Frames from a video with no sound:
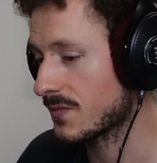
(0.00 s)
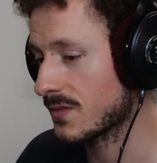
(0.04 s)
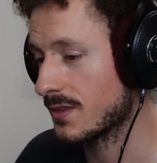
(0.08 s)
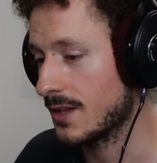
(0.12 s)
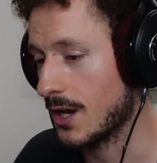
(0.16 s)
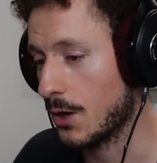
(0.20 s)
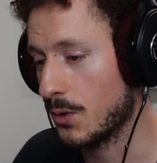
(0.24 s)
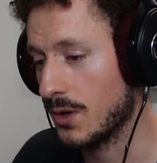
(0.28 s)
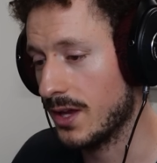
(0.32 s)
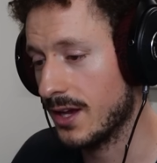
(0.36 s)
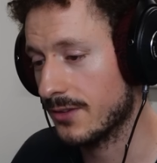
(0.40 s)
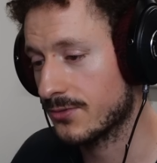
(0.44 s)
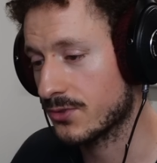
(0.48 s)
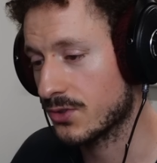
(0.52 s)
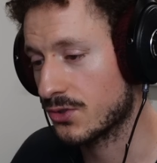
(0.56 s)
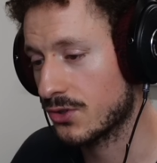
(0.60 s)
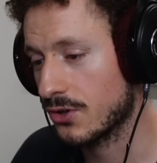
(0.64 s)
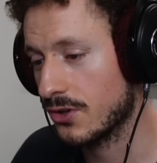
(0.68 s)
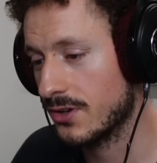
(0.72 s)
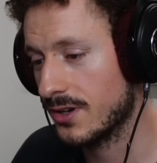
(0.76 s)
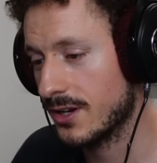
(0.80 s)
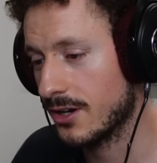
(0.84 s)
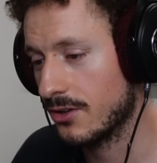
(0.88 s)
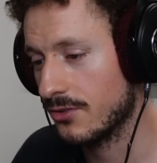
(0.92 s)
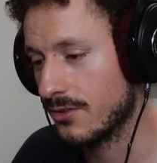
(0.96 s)
Now we have to
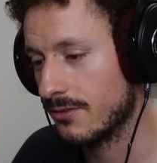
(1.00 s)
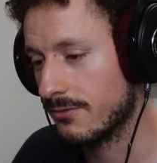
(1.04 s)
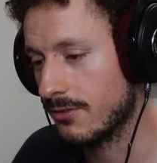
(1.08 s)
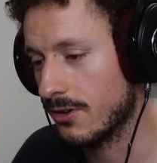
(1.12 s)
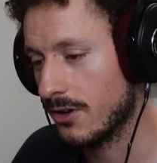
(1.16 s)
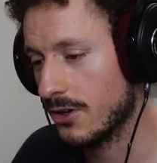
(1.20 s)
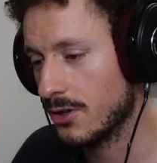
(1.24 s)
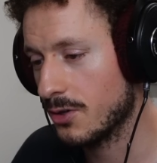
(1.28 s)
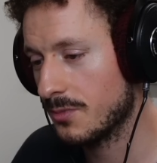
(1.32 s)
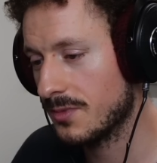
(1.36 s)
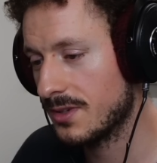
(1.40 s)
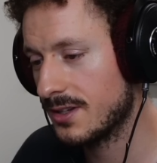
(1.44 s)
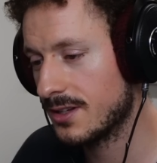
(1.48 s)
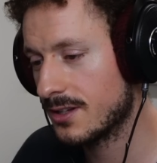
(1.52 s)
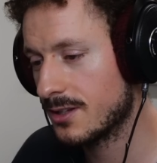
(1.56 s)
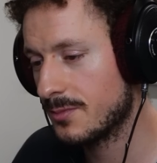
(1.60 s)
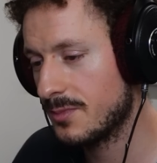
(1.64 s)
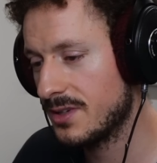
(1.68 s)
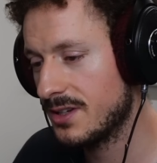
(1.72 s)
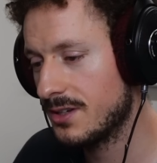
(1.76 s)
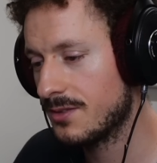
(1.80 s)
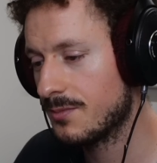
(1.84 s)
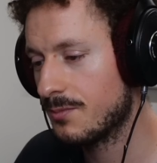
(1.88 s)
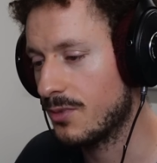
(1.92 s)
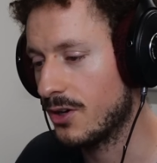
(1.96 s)
turn down the volume a little
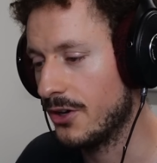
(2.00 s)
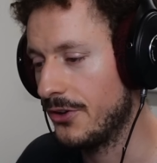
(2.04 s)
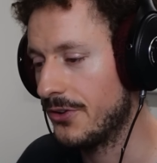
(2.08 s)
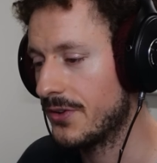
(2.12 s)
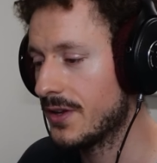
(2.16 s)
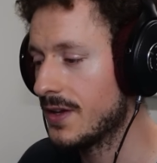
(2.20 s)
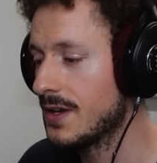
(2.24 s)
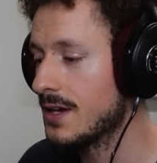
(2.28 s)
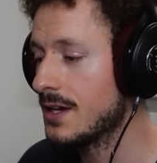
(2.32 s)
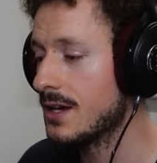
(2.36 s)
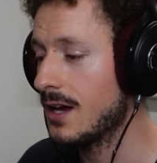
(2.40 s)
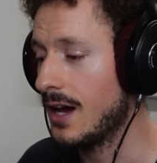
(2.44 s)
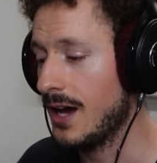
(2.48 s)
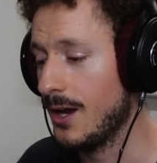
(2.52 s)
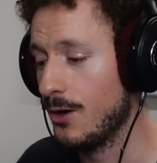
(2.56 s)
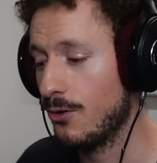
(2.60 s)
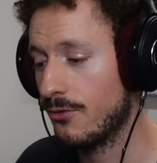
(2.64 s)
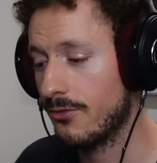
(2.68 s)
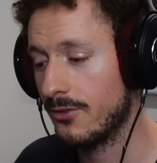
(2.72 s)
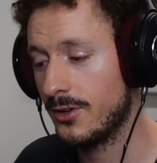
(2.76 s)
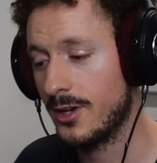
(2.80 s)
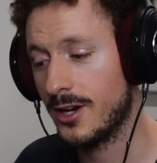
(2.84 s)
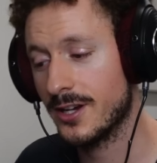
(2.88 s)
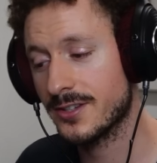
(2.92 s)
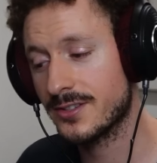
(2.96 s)
bit, but higher
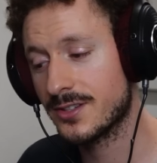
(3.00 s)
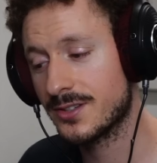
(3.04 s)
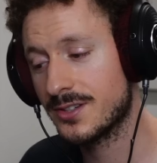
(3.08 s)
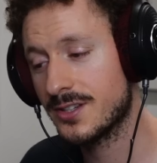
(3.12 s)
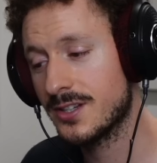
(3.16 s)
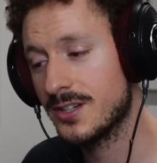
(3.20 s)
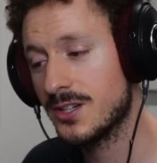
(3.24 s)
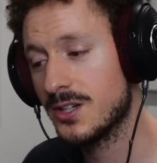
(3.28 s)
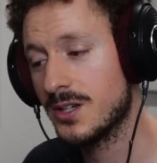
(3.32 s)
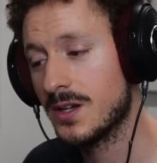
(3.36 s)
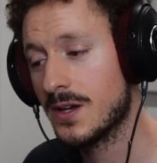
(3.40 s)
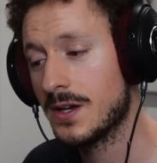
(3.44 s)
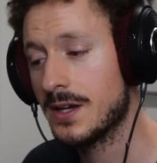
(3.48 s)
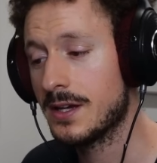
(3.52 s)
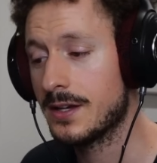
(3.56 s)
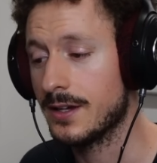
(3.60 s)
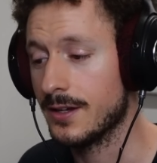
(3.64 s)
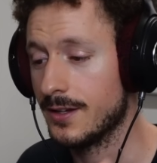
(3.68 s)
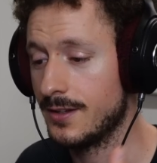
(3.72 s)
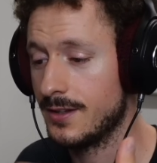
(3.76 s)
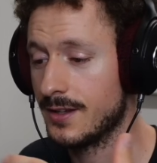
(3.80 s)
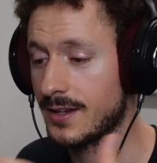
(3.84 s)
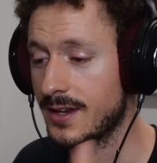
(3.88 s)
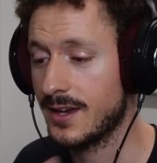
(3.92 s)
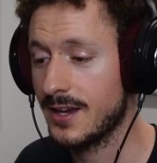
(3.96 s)
velocity
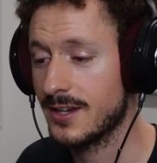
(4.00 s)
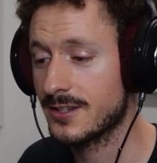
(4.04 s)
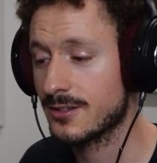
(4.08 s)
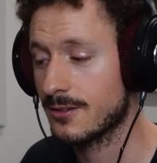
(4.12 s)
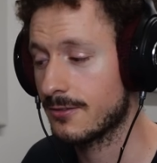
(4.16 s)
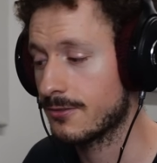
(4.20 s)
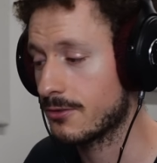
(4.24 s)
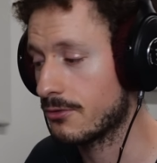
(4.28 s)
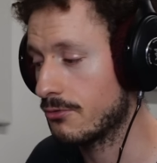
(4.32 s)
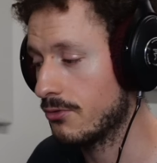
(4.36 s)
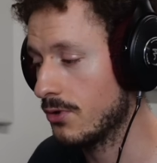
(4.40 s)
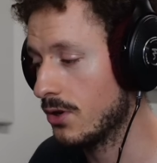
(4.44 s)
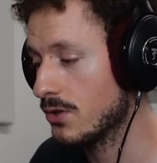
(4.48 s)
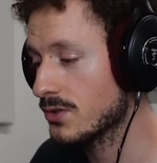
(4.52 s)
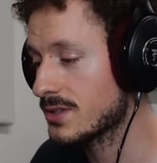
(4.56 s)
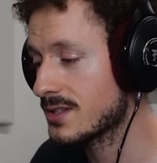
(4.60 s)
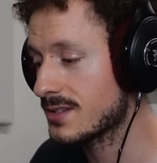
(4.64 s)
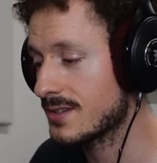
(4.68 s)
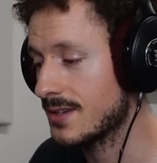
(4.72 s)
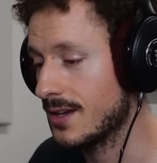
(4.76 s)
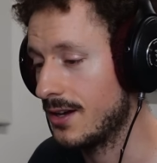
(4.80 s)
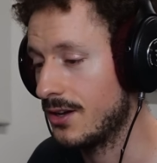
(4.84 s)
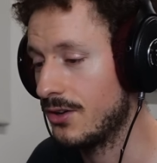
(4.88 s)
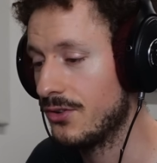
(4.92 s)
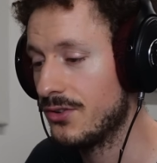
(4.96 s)
in the case of a Rhodes
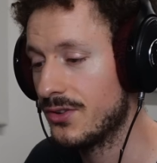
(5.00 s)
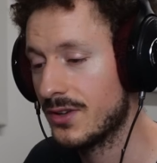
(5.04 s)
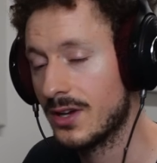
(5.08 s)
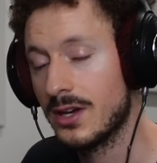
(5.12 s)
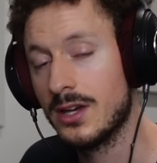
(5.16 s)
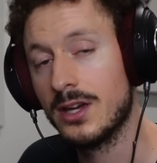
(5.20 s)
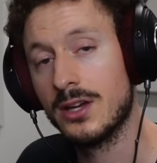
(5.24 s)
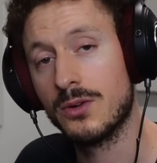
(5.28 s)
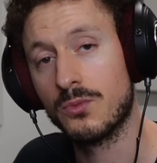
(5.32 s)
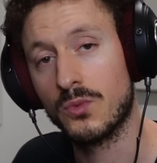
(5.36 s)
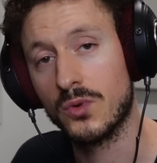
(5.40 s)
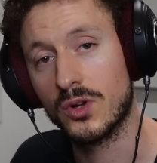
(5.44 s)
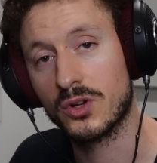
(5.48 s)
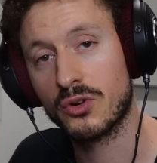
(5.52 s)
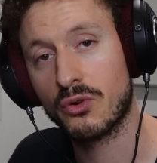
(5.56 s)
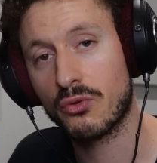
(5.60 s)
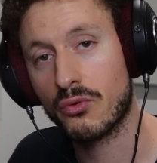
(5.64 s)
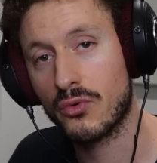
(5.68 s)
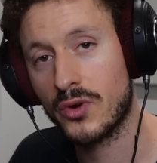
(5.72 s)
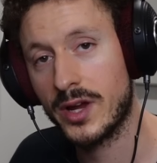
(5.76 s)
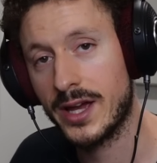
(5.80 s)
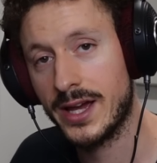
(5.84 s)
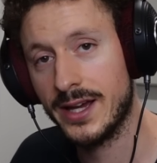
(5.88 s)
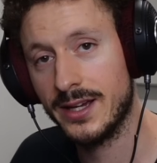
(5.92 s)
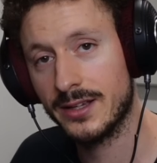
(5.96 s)
sound will
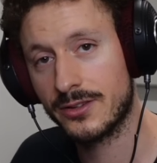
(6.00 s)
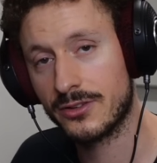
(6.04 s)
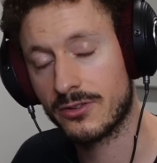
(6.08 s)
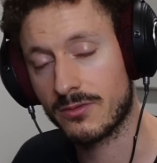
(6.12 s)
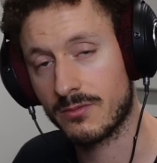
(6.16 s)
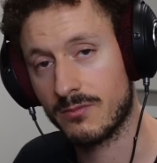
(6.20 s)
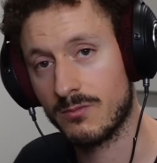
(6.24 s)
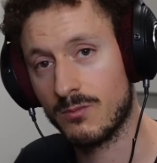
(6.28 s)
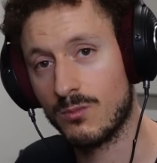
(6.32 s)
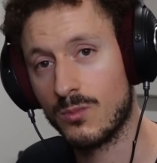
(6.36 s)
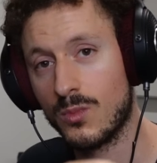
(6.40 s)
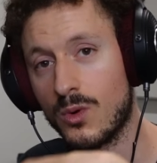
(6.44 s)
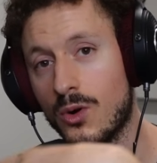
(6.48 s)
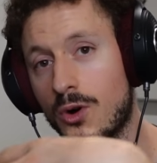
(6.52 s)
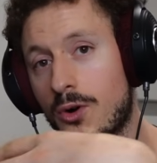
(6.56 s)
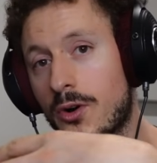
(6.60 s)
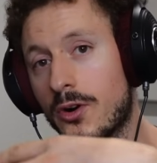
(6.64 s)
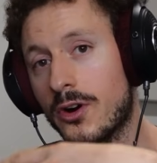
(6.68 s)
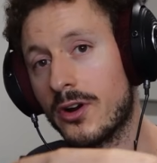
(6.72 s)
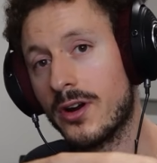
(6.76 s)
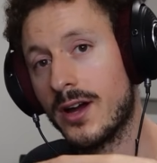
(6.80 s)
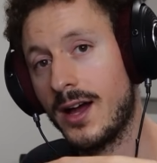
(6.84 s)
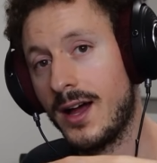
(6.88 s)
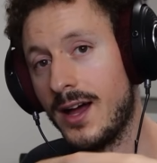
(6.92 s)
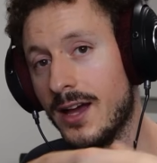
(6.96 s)
create
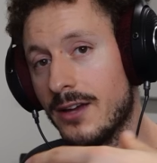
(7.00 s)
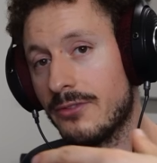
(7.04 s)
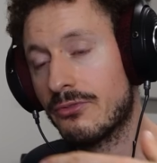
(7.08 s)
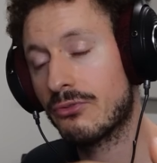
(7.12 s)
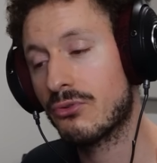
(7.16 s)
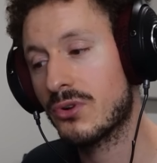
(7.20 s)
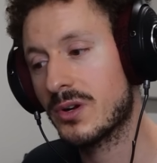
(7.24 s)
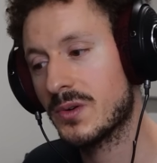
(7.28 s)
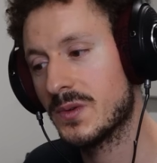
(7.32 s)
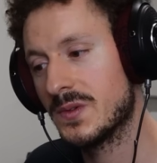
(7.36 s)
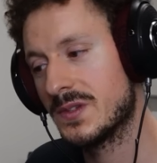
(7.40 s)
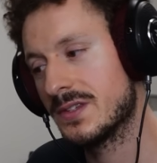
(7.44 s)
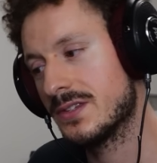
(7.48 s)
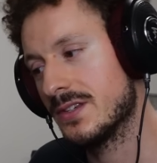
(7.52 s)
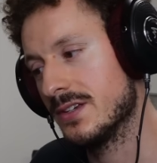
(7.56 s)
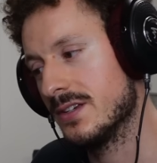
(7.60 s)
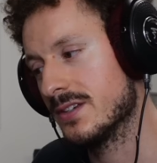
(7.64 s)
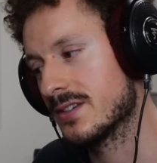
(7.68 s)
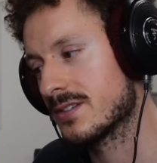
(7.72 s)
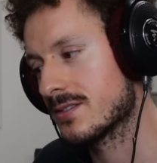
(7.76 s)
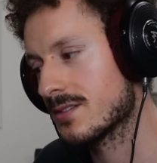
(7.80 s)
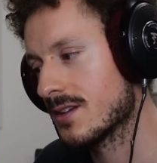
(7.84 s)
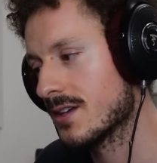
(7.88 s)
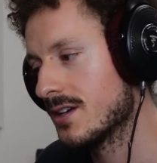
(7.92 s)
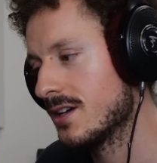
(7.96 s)
more high
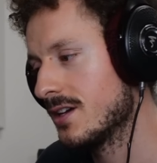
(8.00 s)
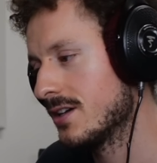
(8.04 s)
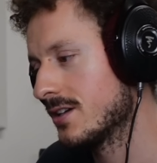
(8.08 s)
frequencies.